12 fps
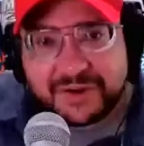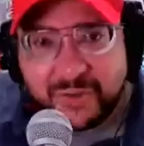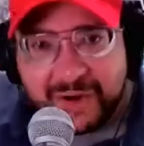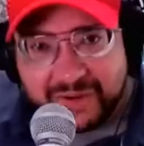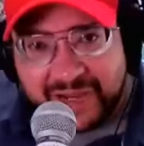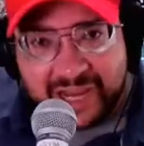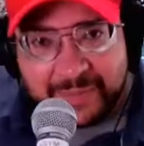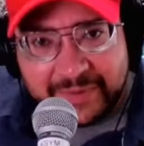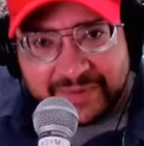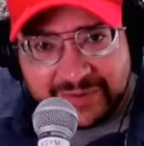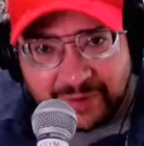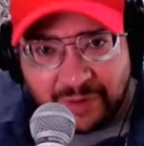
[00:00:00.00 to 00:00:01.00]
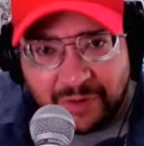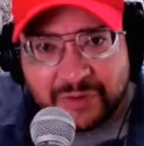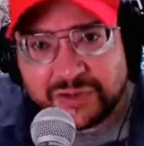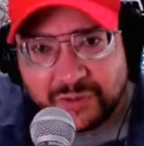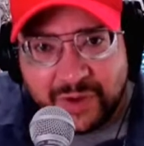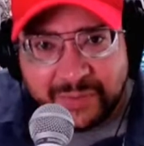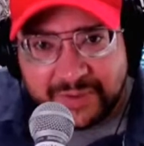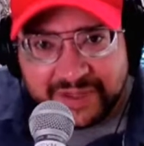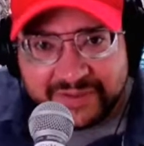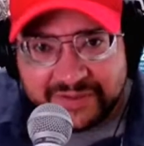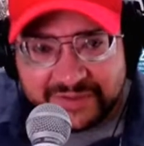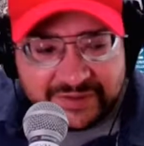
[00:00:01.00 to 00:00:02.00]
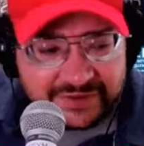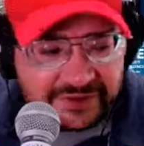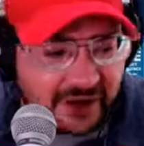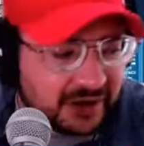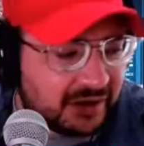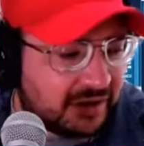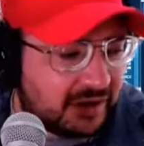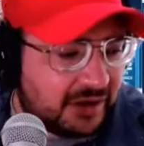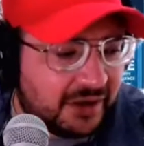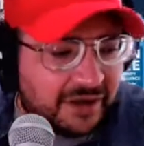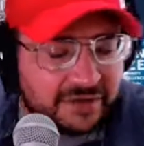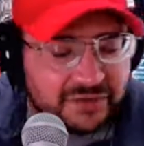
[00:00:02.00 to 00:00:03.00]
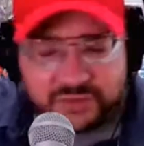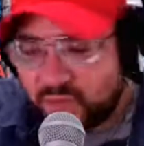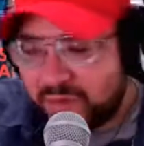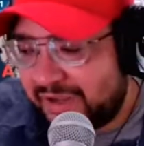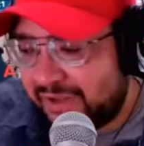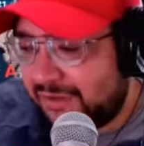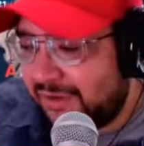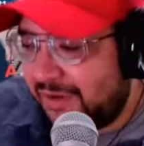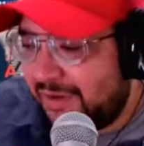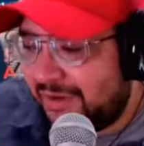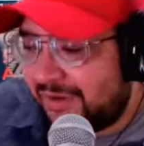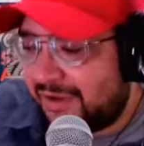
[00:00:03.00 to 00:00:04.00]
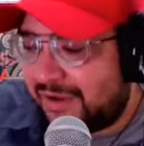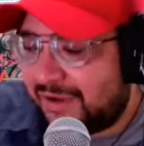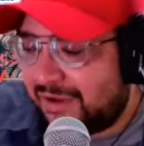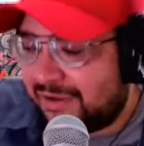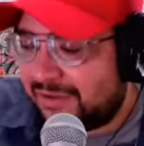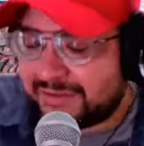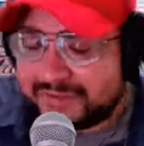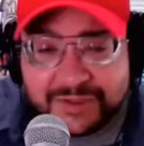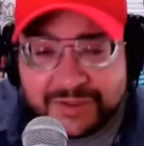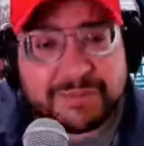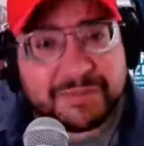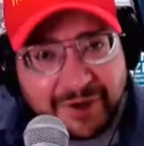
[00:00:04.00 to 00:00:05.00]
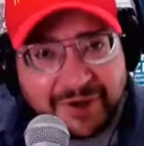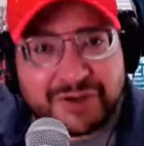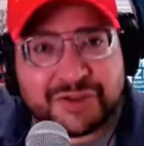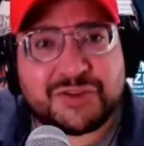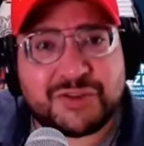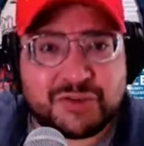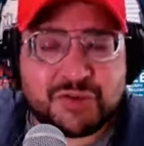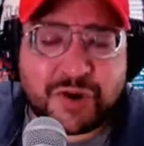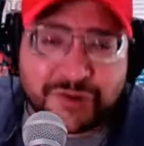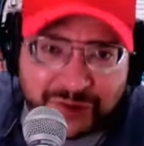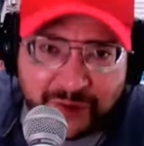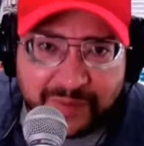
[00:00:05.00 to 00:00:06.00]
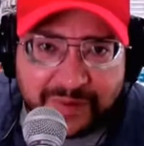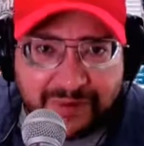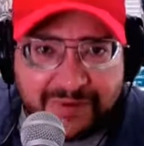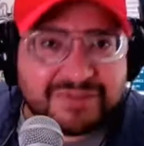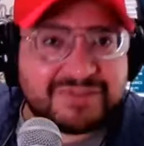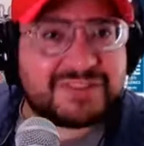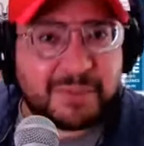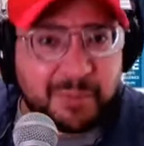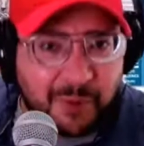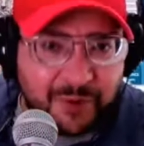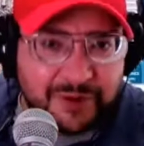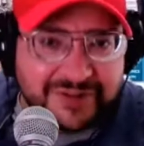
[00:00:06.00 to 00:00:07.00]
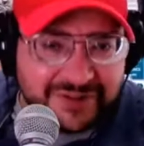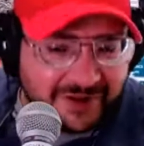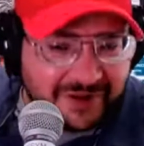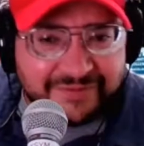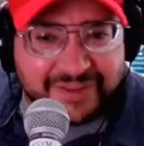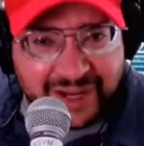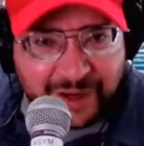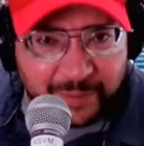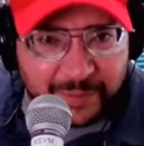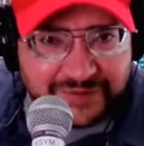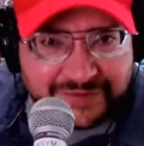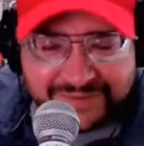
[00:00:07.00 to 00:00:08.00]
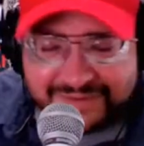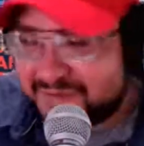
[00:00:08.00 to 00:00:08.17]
around campus that are also great places to study as well. So there is construction going on in some parts of the campus.